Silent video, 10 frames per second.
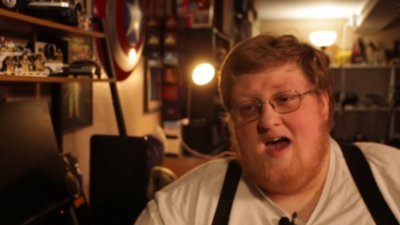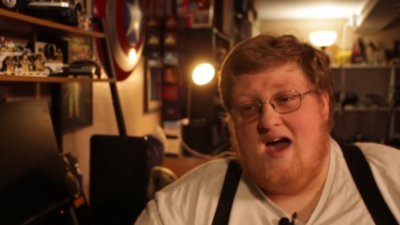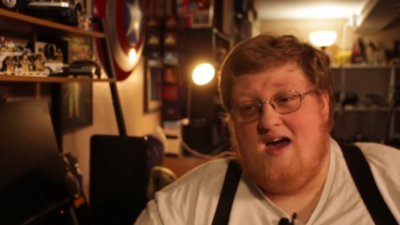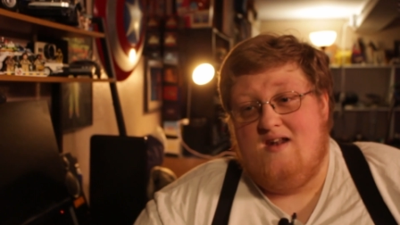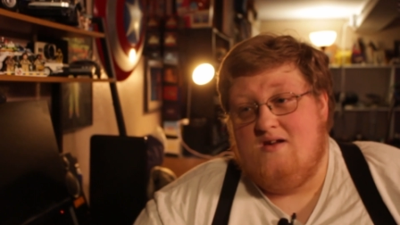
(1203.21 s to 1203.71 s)

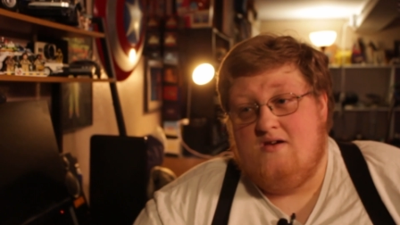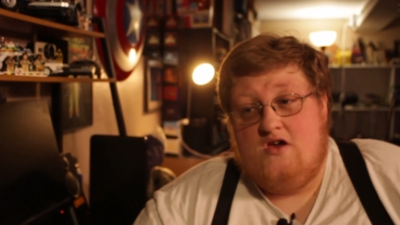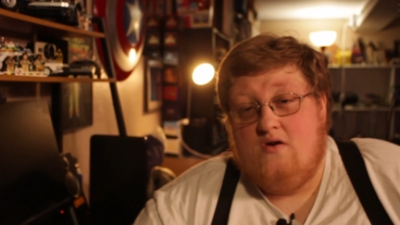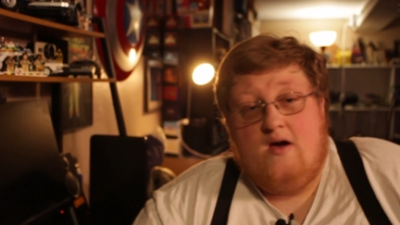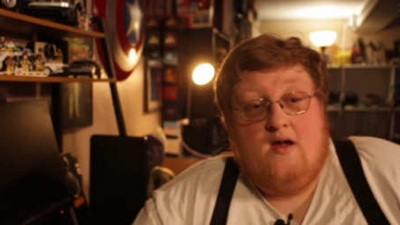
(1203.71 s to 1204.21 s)
and
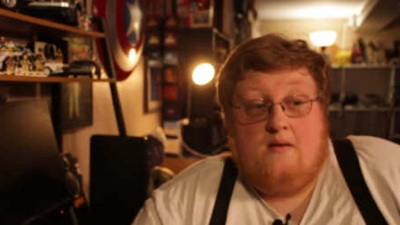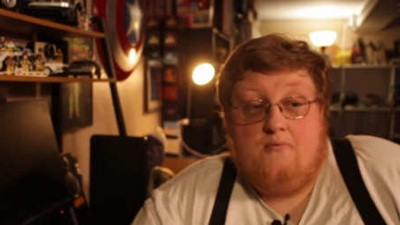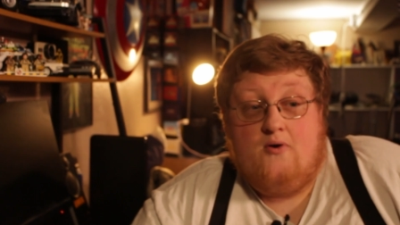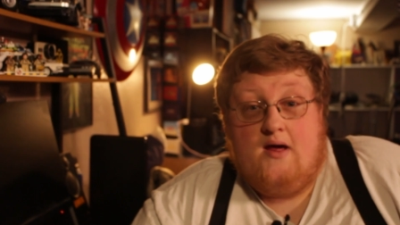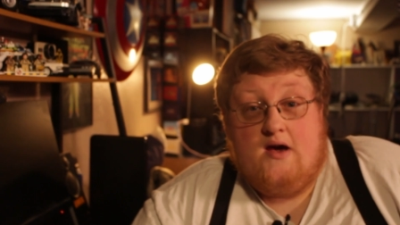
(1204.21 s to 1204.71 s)
you get a
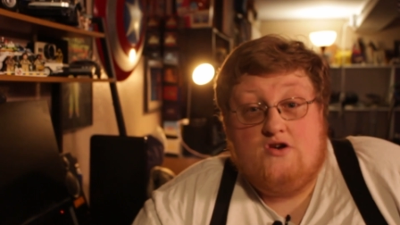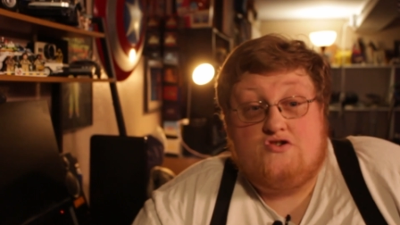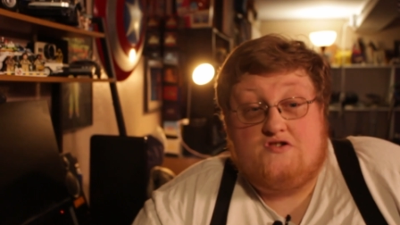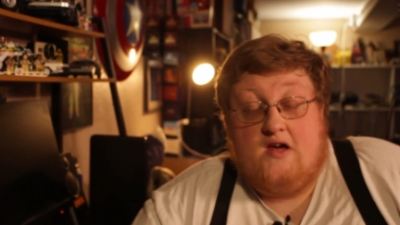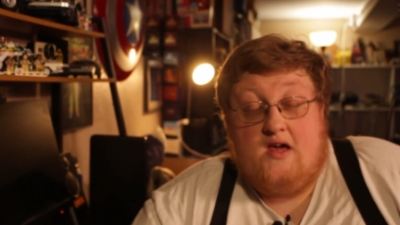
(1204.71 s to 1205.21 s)
pretty
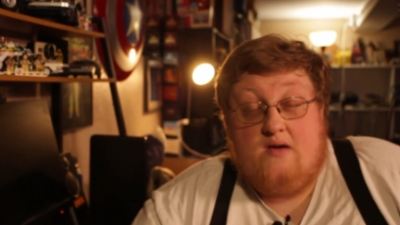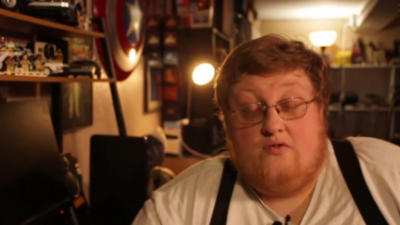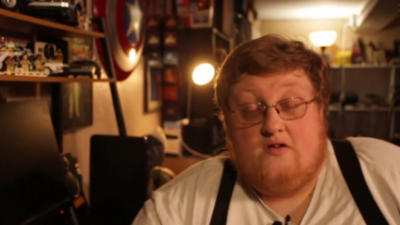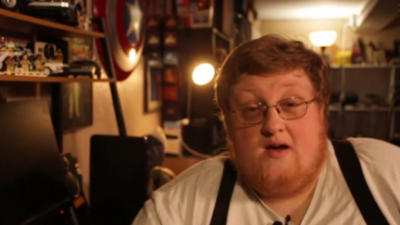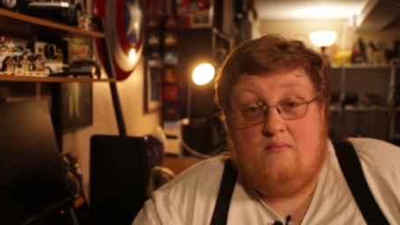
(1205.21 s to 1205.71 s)
interesting
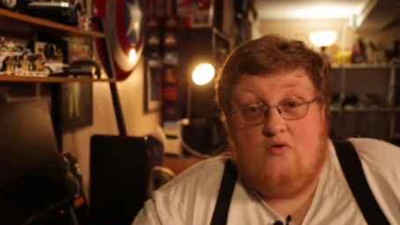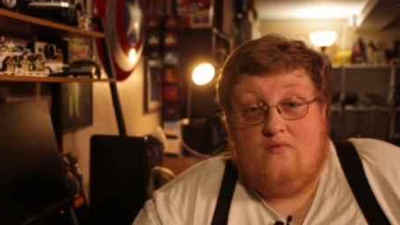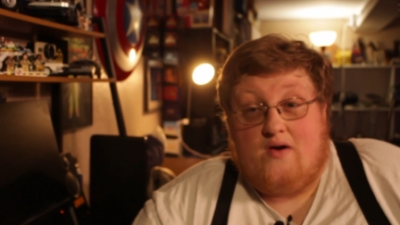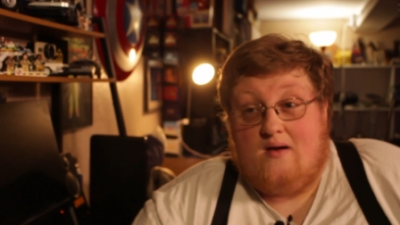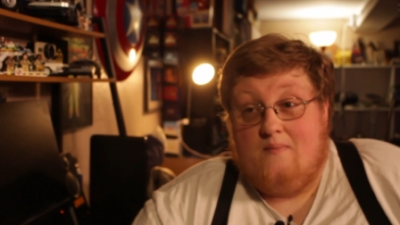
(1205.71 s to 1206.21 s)
Evil Dead
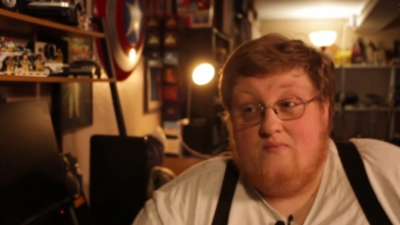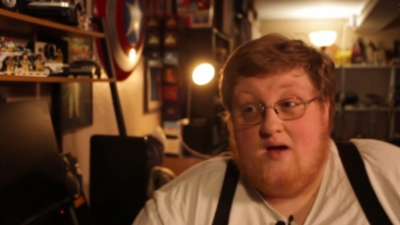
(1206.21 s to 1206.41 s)
movie.